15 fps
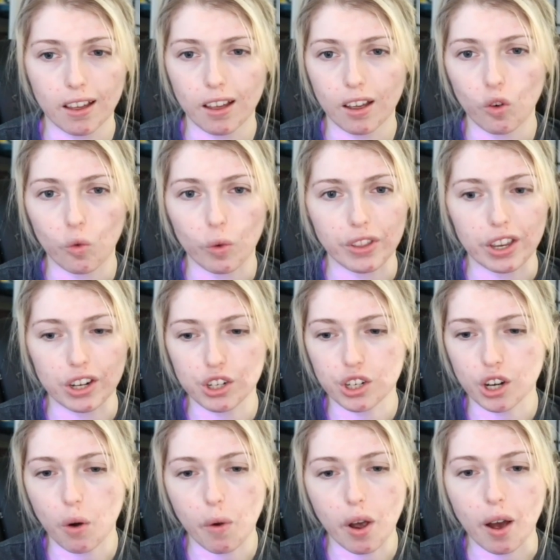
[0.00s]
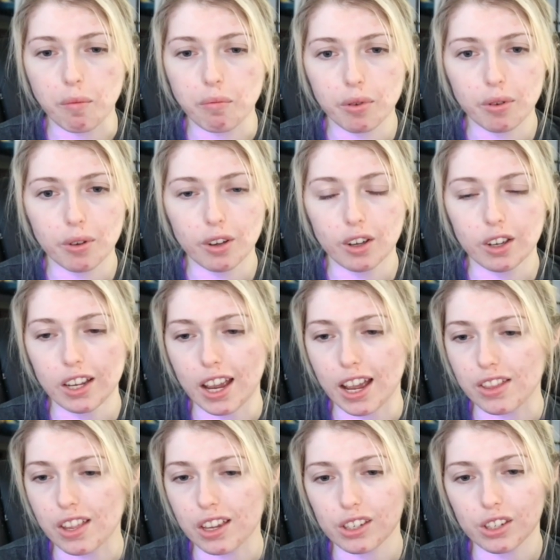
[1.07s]
When they show up
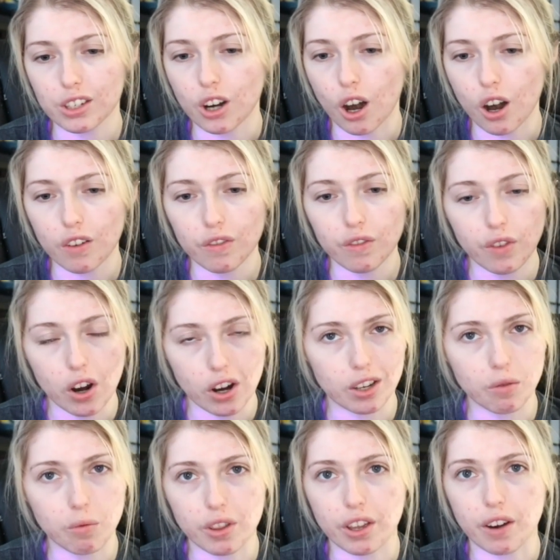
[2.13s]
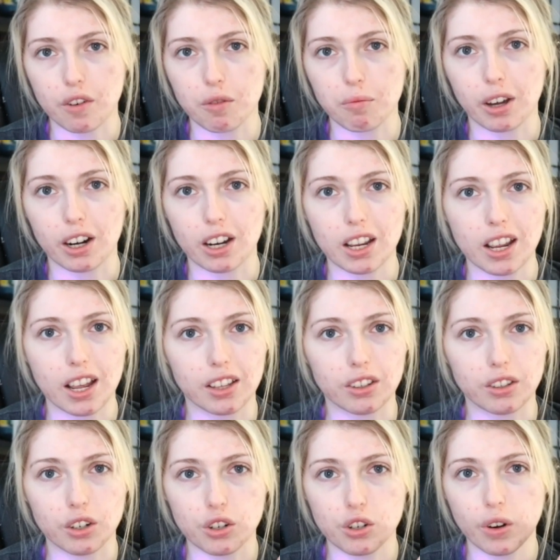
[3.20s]
and they start with everybody and
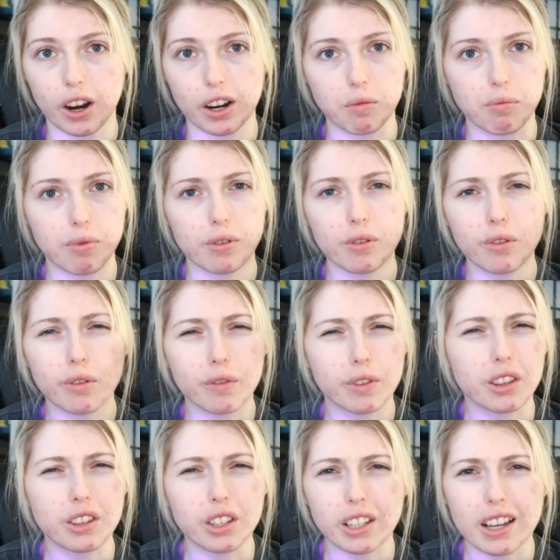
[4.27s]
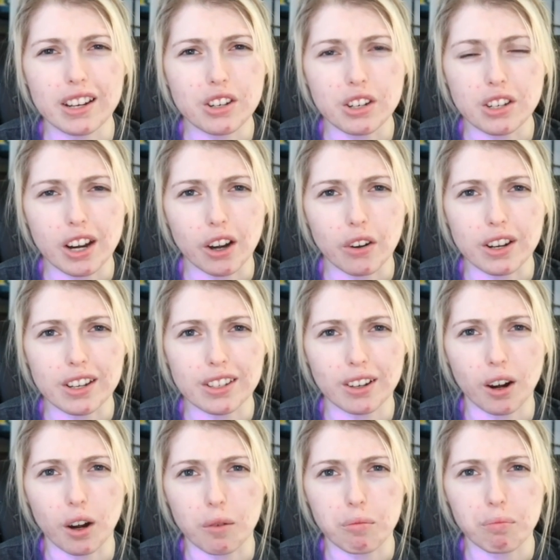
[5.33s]
they're trying to prove that the legendaries
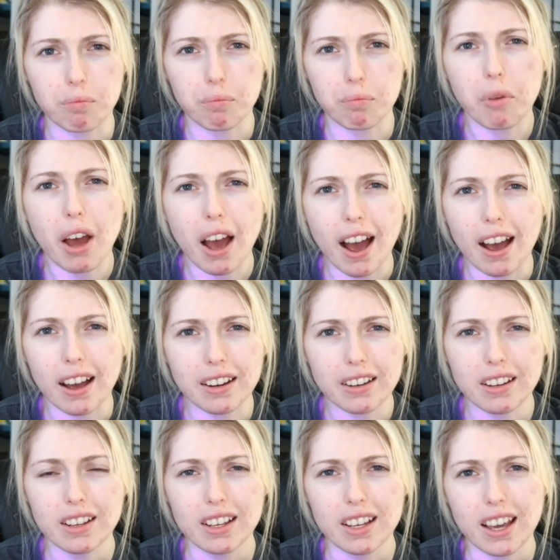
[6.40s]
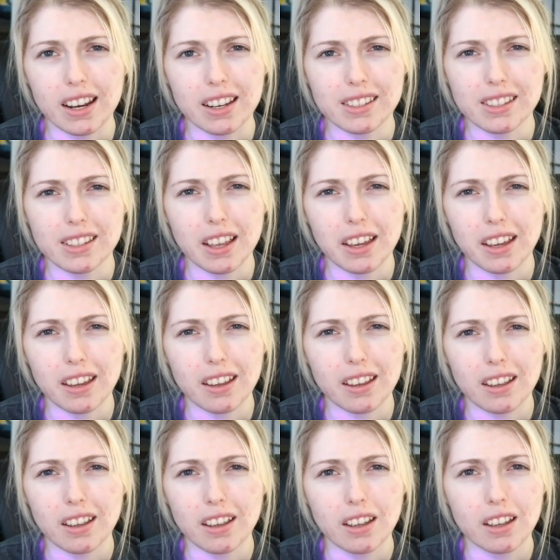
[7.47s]
are bad. And it's like,
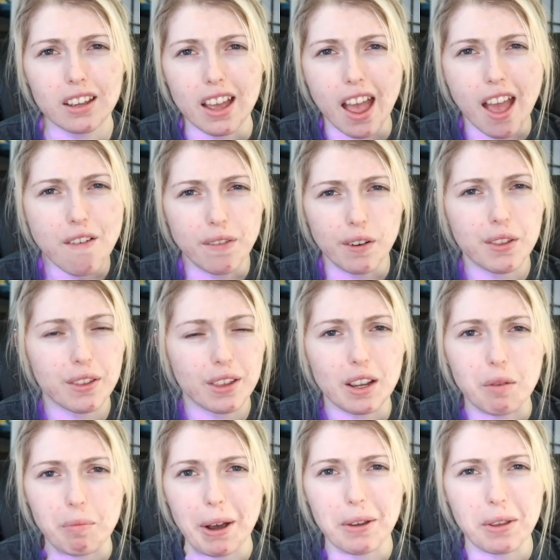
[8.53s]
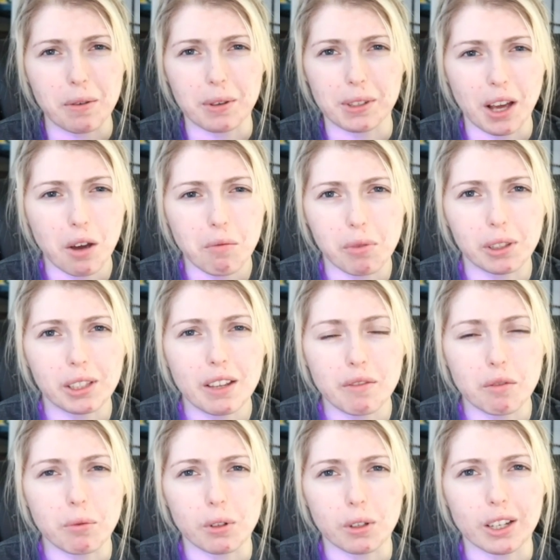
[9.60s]
everything about you is
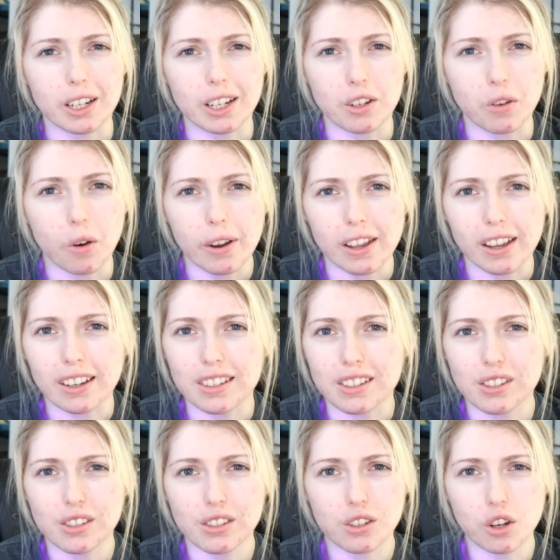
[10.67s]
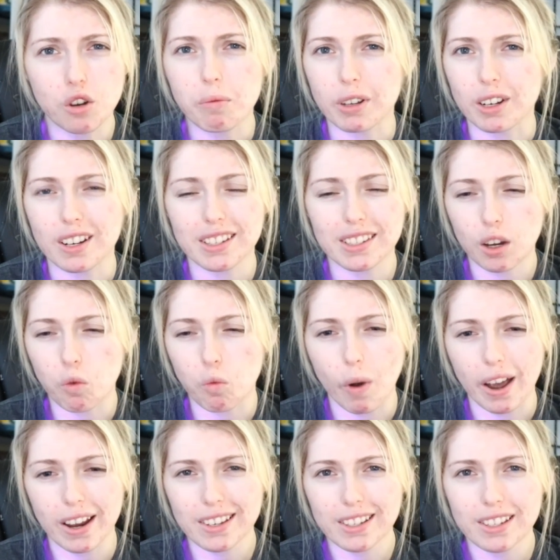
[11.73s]
unbelievable and annoying and stupid. And it's like,
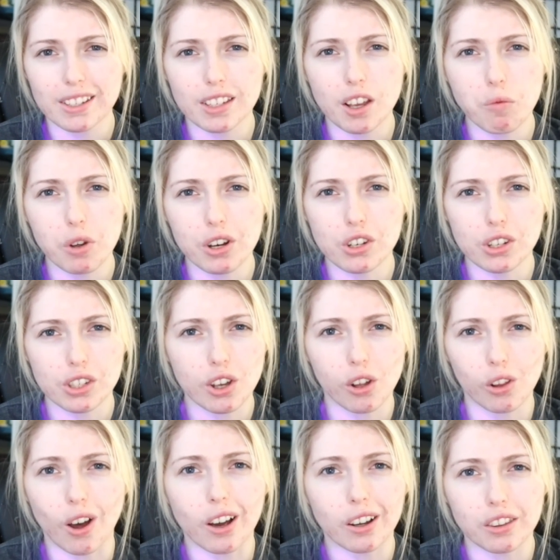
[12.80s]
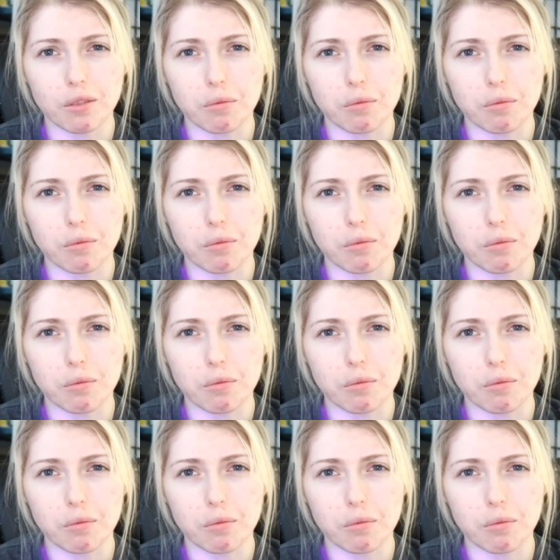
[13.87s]
why doesn't someone just clonk them